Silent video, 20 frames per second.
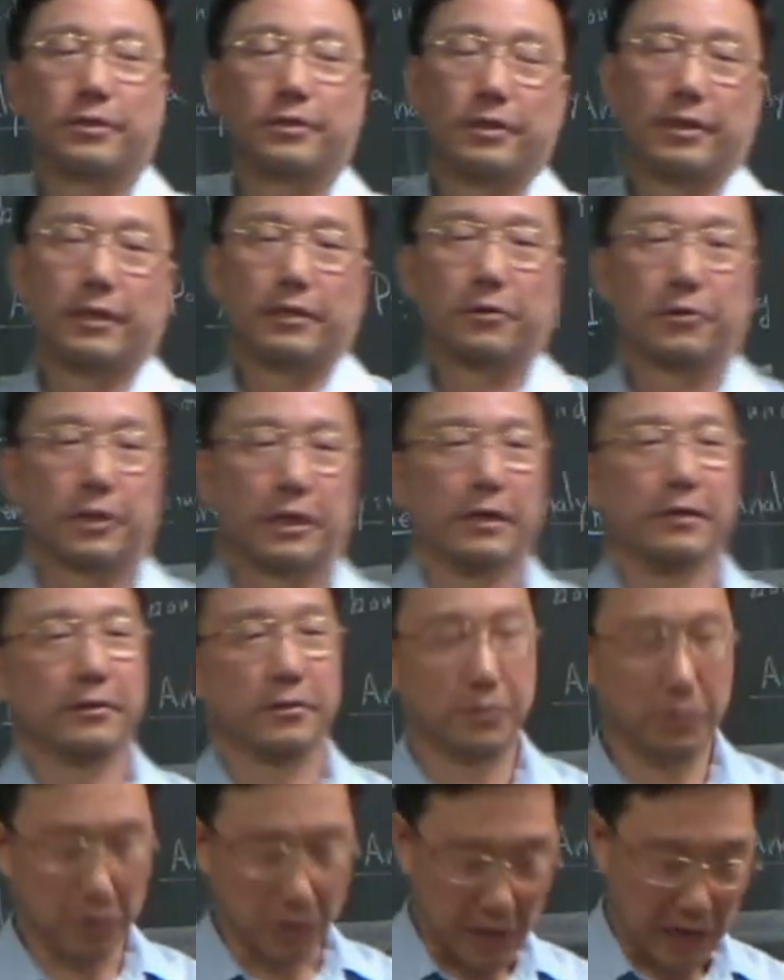is it, okay?
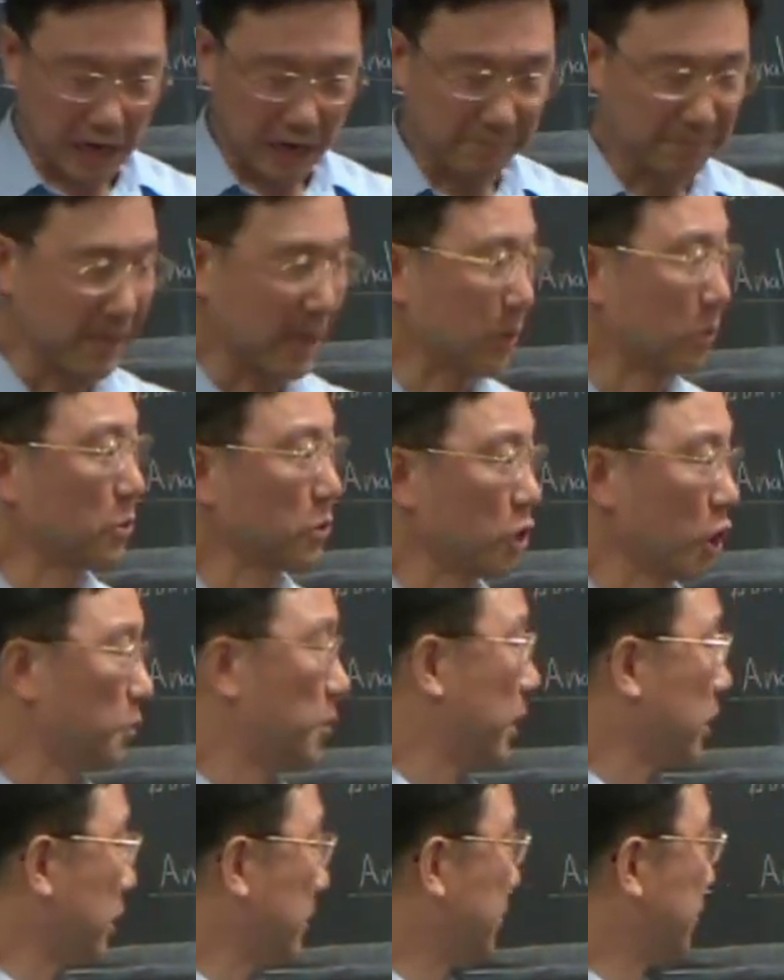So I'm not going to talk
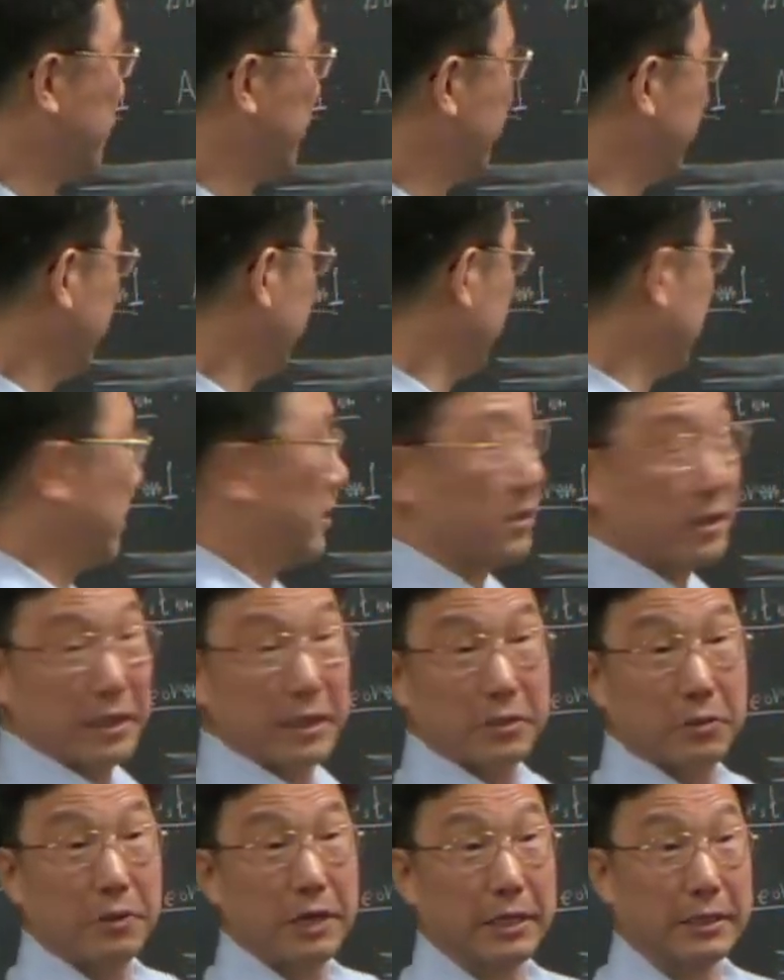about the proof of any of these
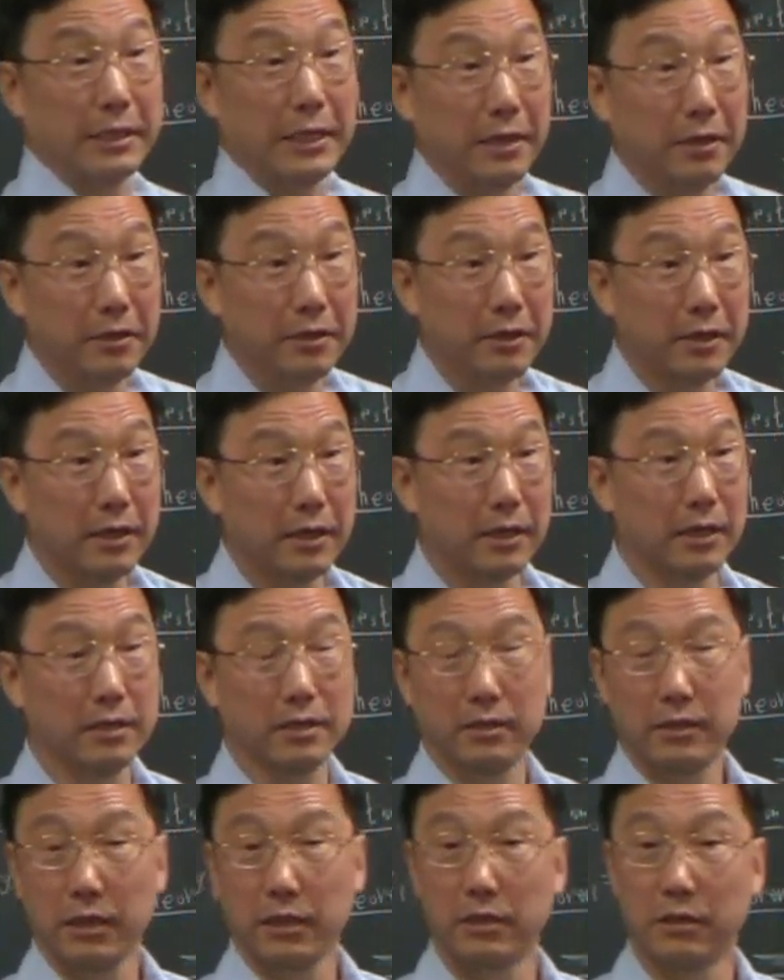things right now. It's
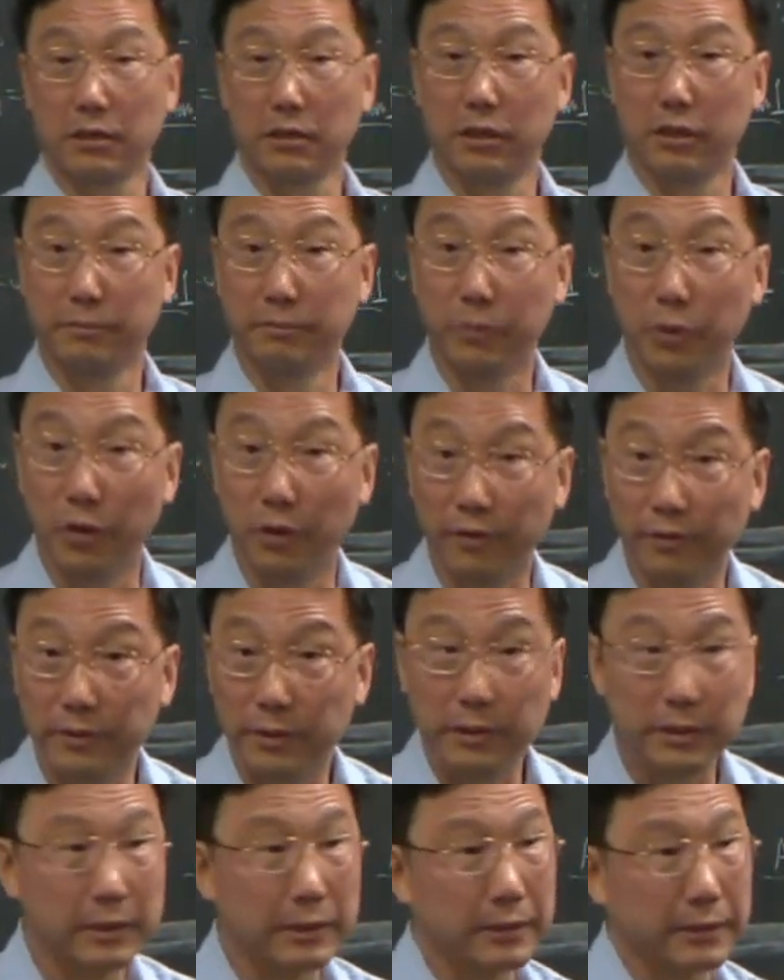technically involved.
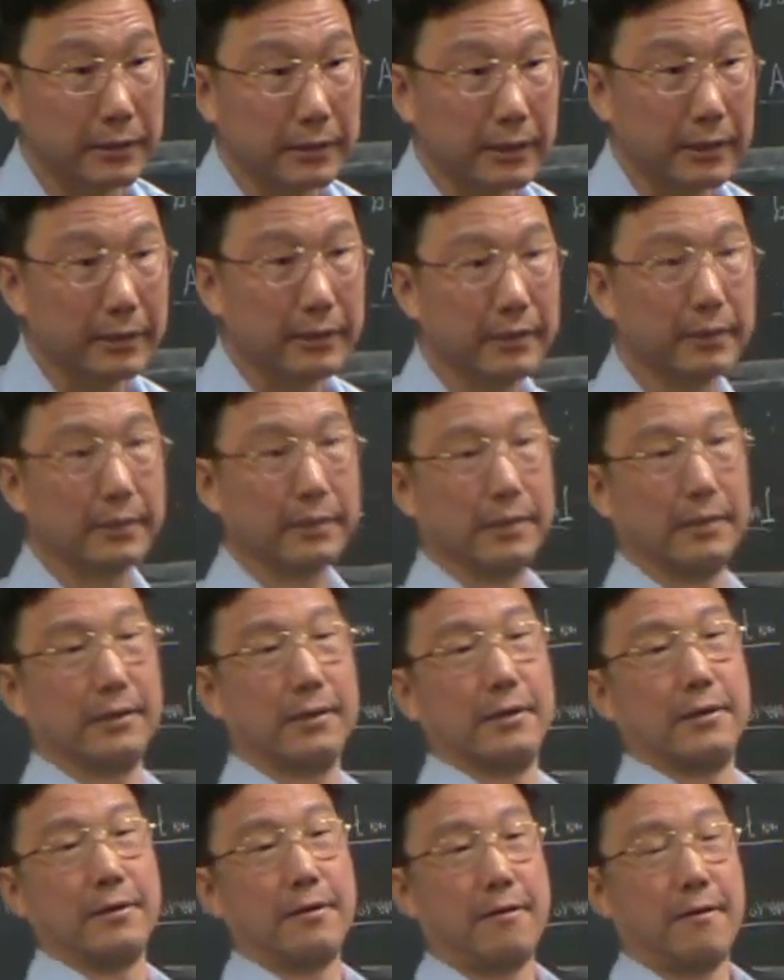
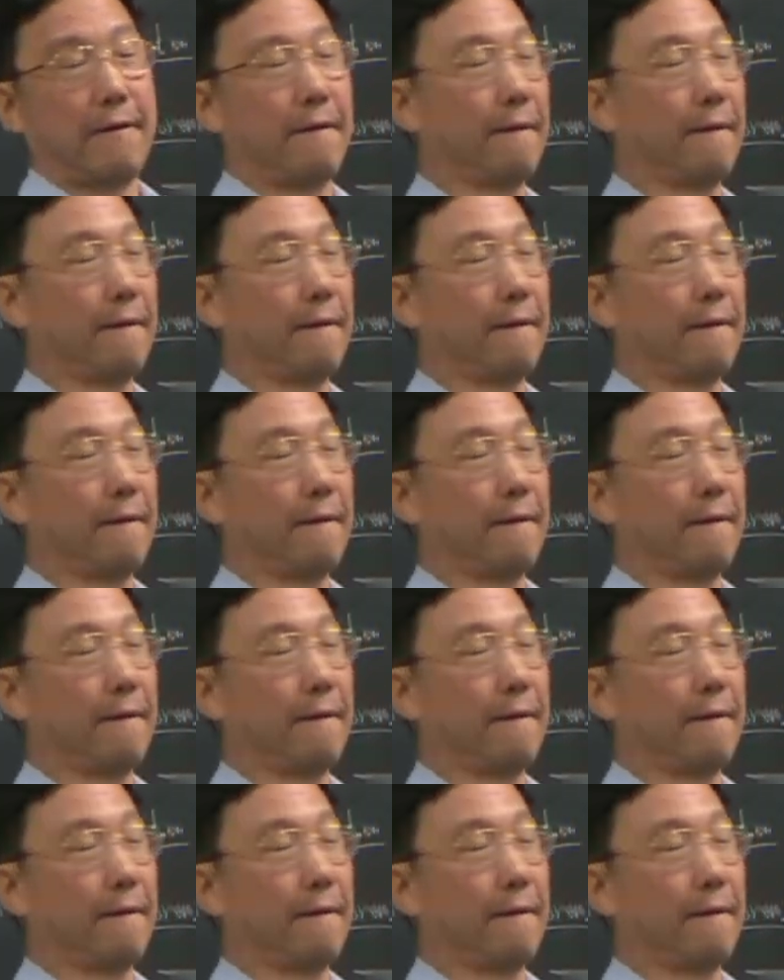Okay?